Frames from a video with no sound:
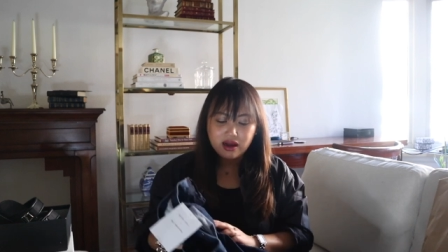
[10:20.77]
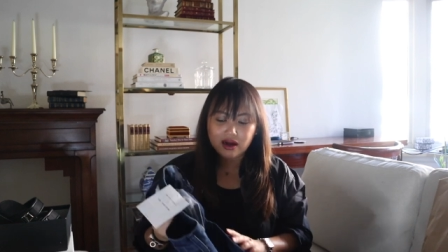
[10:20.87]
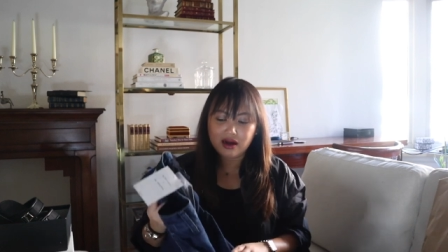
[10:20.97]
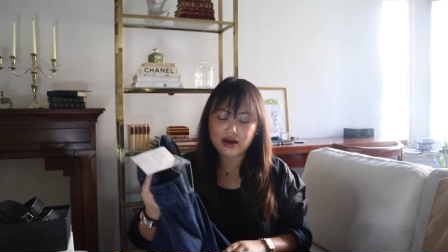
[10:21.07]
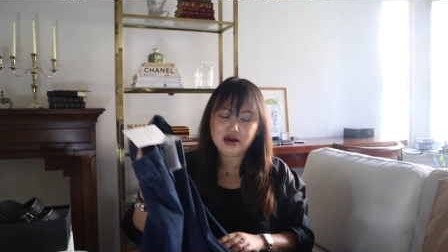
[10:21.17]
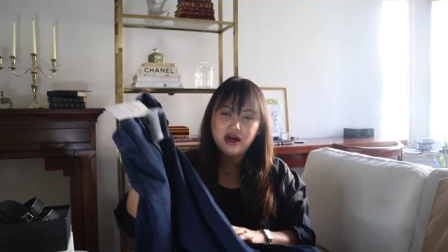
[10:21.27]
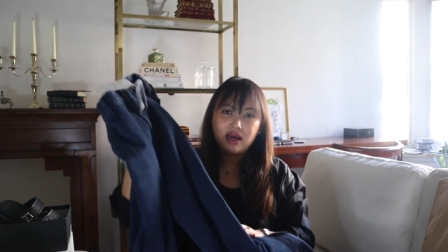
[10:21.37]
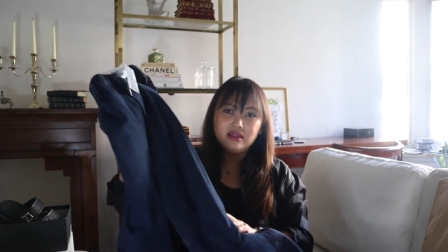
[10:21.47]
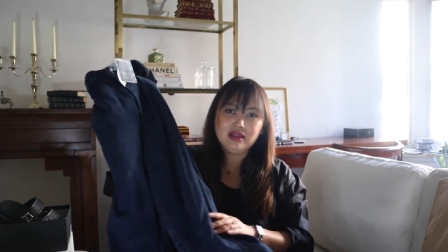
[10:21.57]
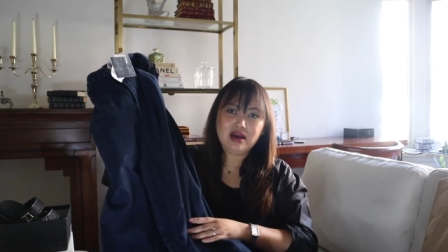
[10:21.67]
Uh,
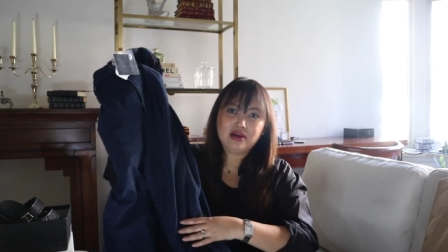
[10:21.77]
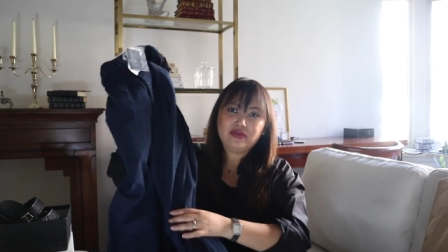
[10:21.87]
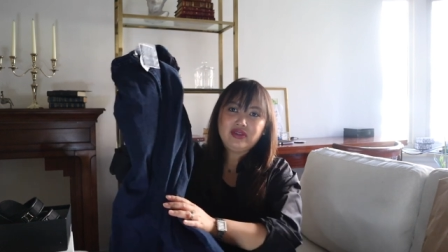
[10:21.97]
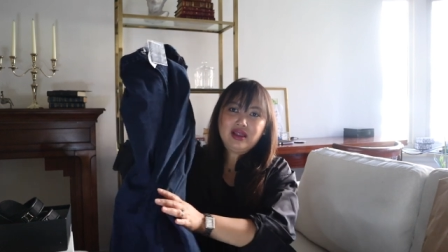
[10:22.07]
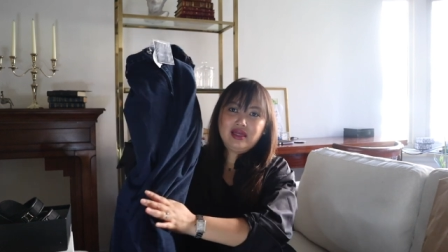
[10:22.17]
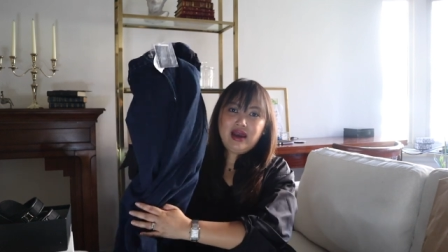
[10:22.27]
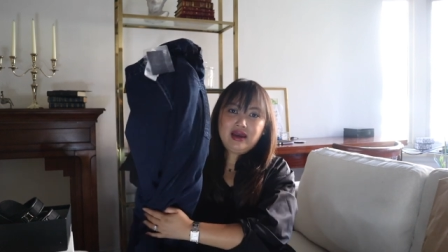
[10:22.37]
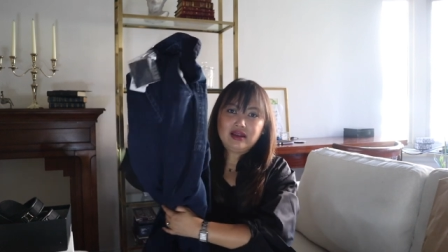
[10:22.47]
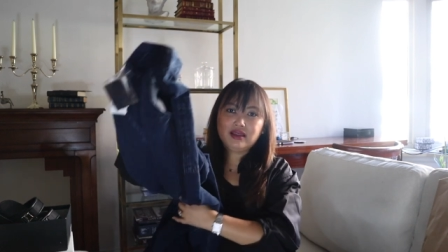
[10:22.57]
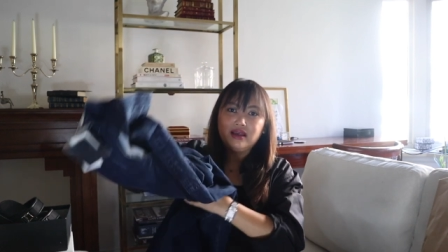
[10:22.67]
I love the
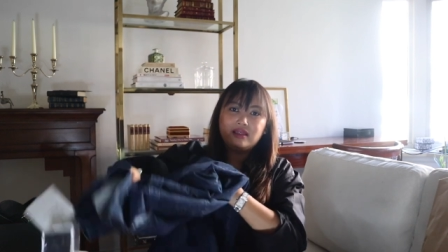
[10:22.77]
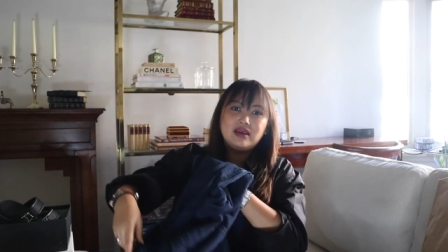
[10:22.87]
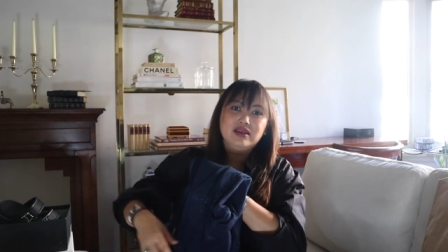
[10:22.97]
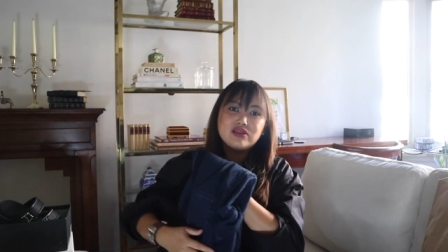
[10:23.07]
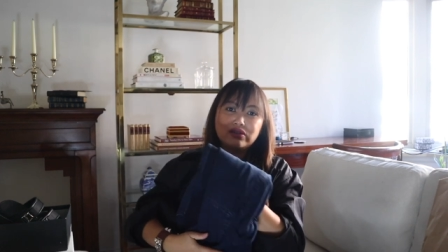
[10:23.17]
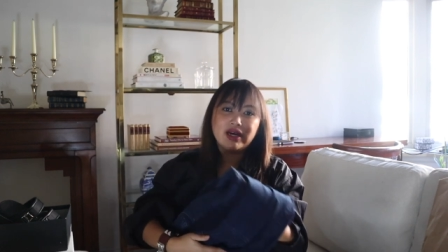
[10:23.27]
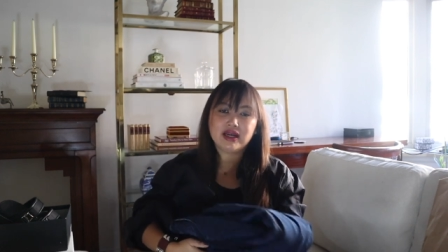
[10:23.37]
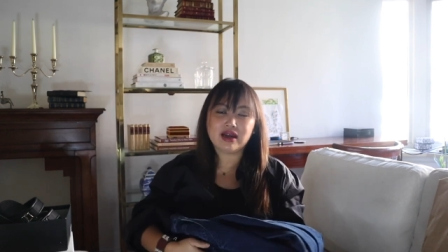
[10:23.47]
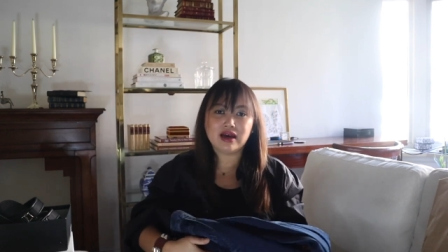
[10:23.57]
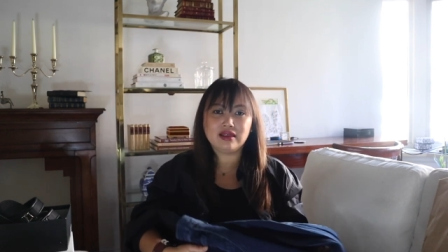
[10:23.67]
length. I think it's
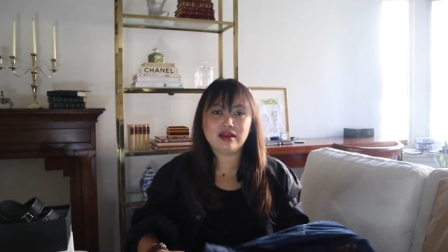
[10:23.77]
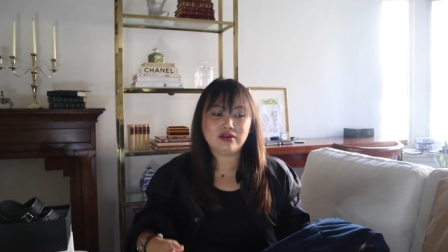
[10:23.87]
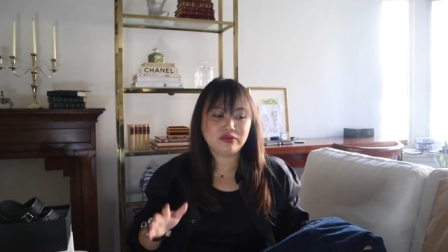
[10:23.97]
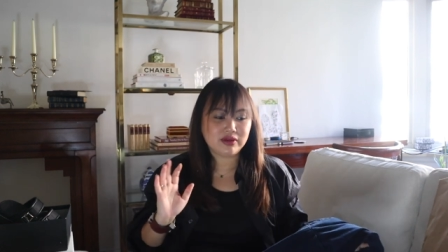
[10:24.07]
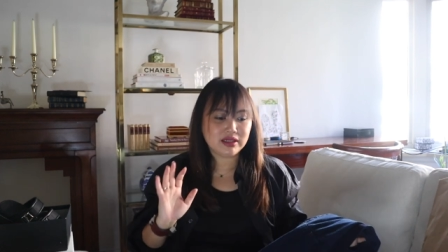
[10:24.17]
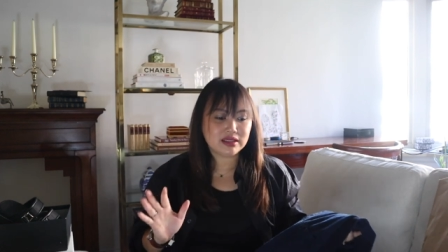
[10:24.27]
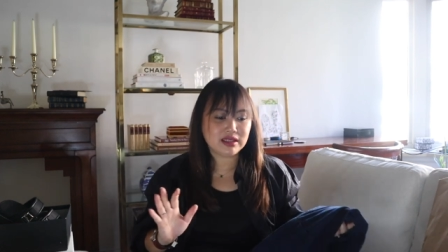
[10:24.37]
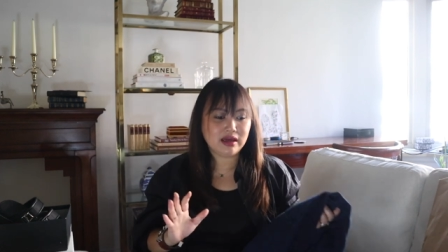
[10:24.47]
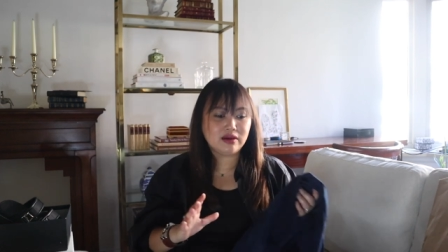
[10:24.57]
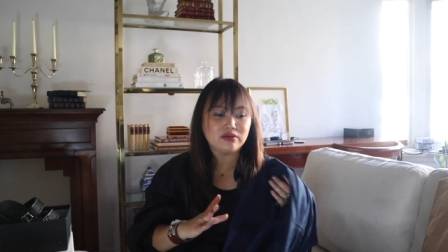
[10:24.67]
great. I love when it's
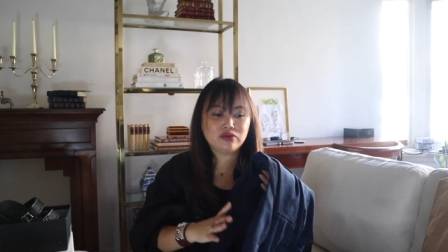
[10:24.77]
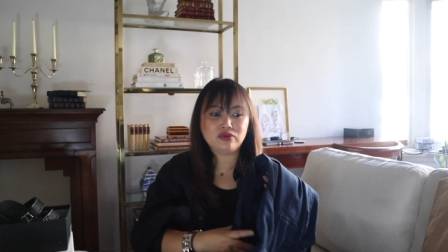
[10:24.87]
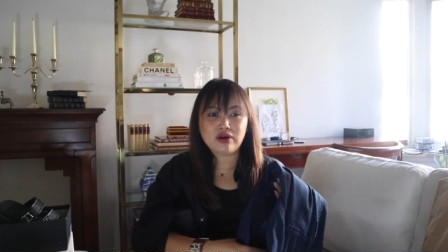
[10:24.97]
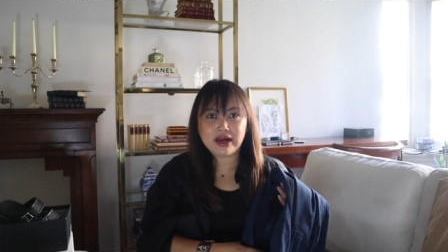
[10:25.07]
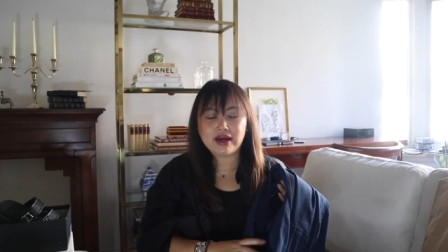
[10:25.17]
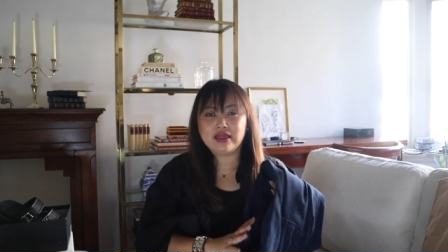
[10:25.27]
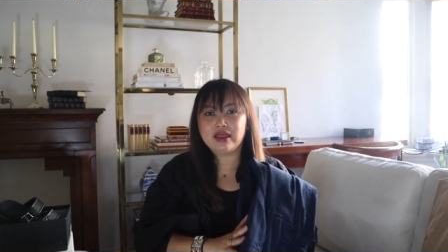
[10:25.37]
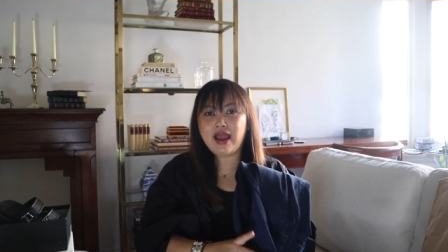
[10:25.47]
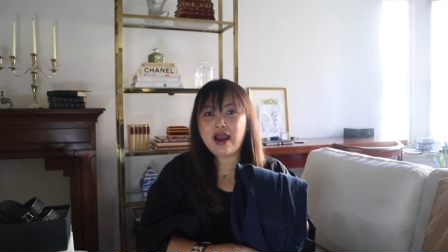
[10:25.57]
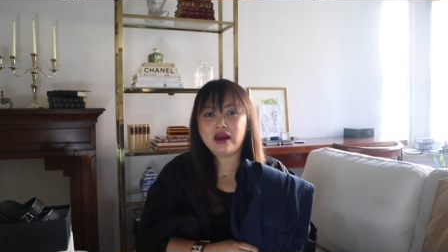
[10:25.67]
like right at
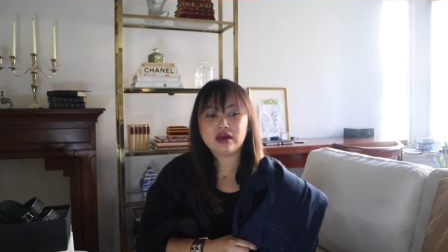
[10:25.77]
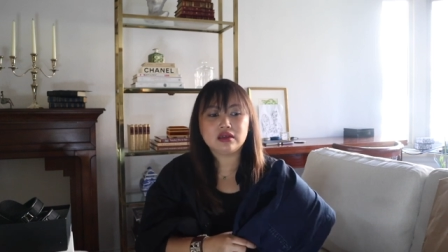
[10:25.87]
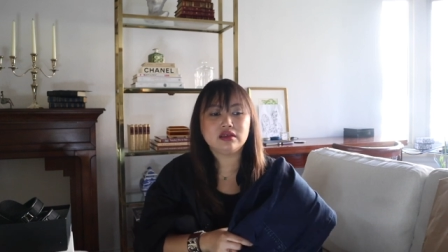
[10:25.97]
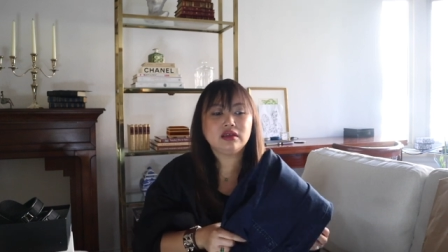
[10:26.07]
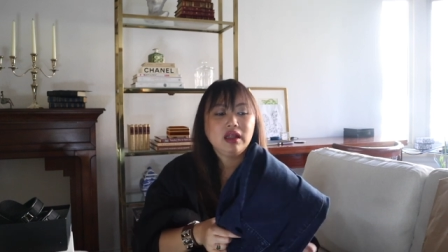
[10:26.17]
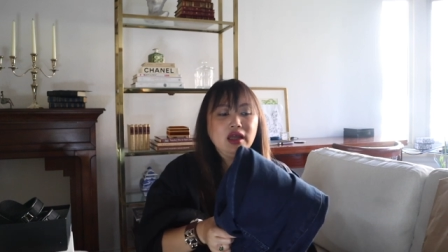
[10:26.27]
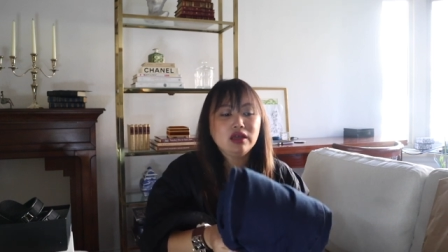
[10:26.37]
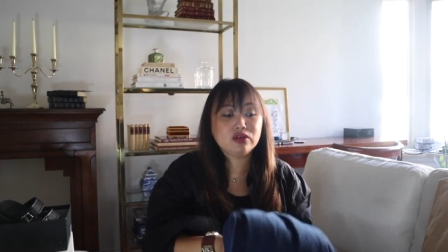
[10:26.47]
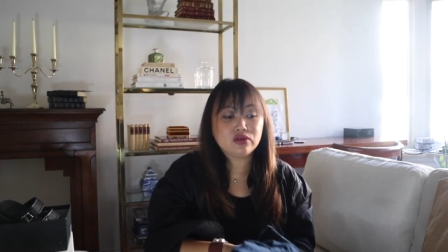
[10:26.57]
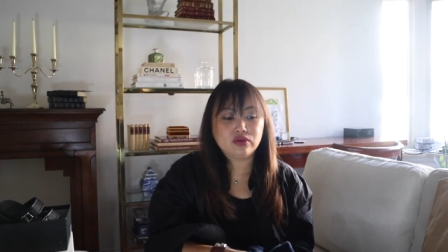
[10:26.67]
the ankle
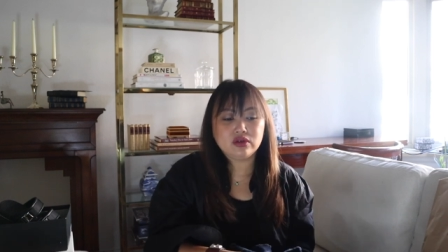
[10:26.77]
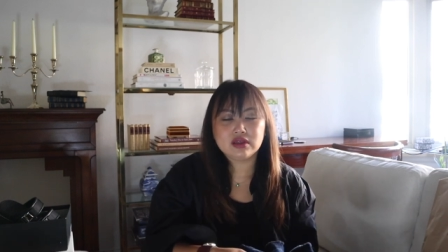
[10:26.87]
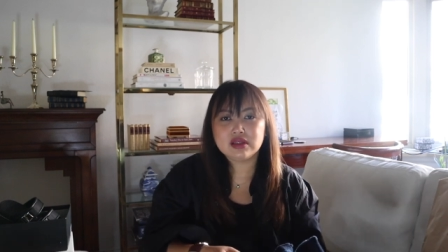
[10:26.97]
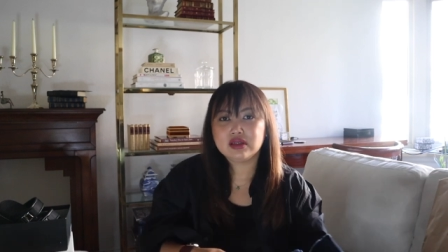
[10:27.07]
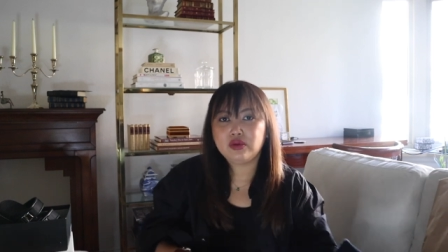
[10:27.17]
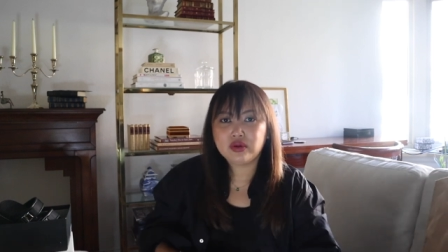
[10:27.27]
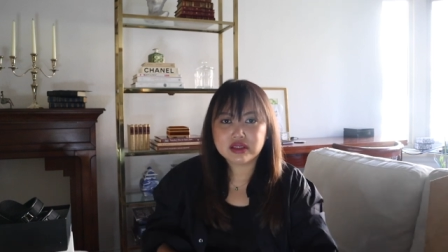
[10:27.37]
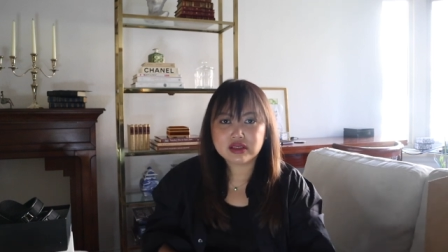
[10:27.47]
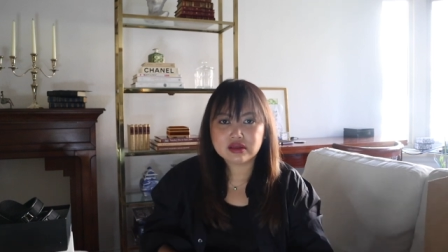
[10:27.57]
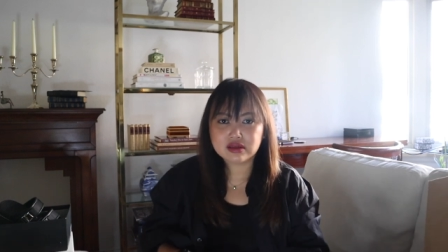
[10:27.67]
so you can still
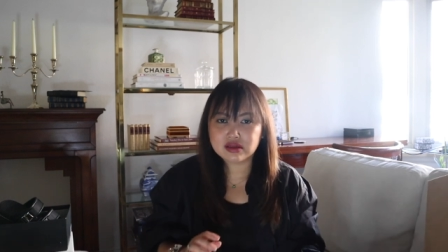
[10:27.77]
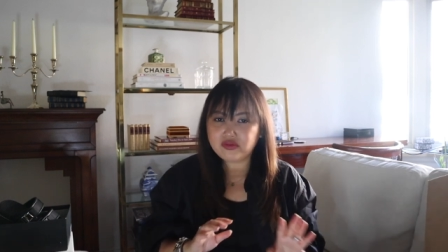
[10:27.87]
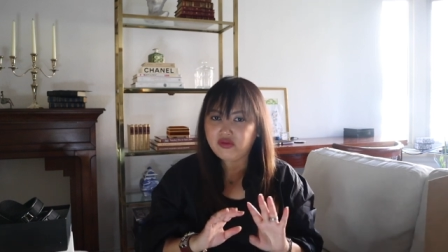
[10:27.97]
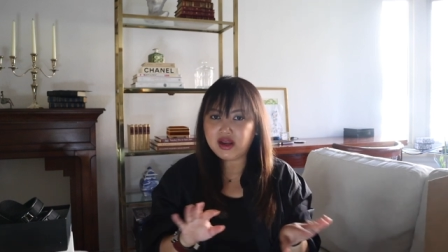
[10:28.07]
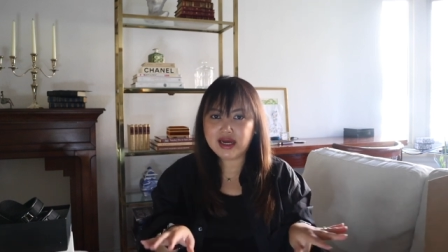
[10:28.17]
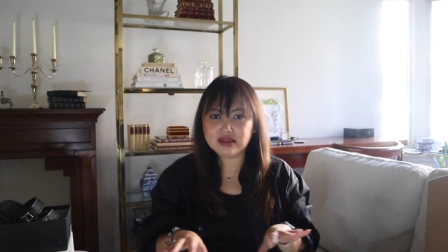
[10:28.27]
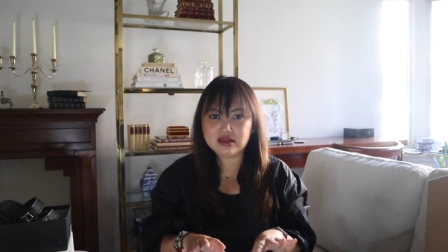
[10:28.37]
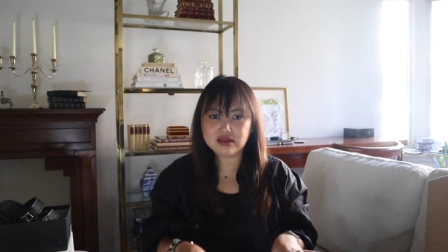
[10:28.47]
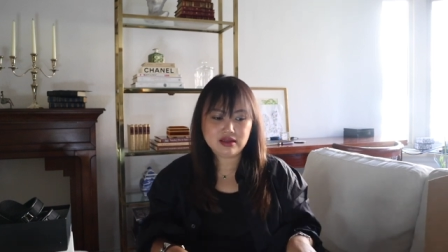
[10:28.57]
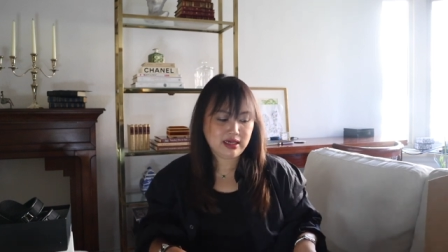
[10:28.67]
wear
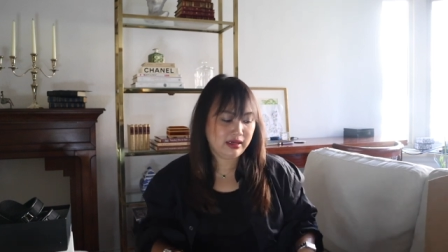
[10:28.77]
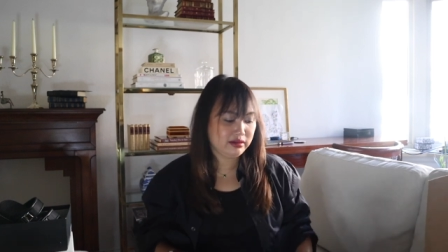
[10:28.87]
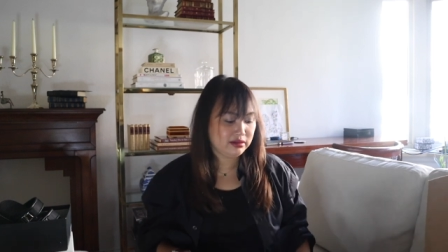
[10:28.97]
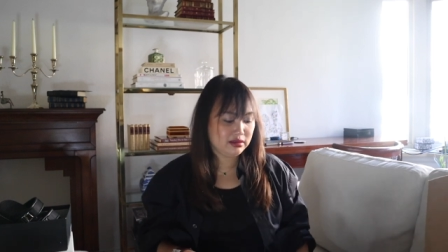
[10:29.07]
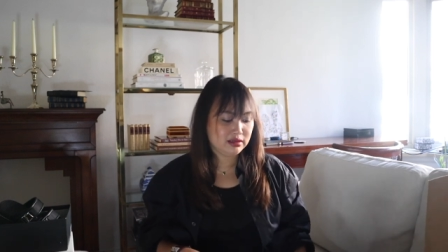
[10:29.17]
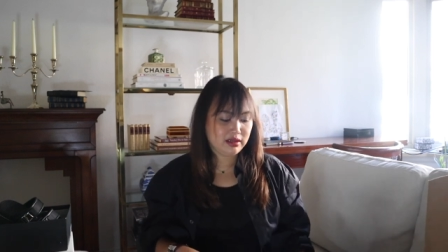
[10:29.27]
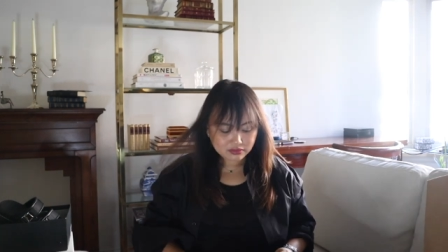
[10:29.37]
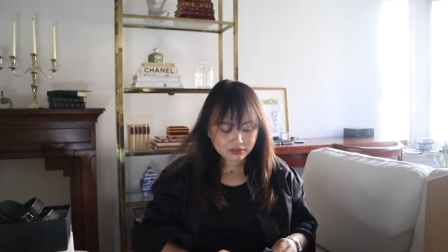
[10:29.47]
flats and sandals.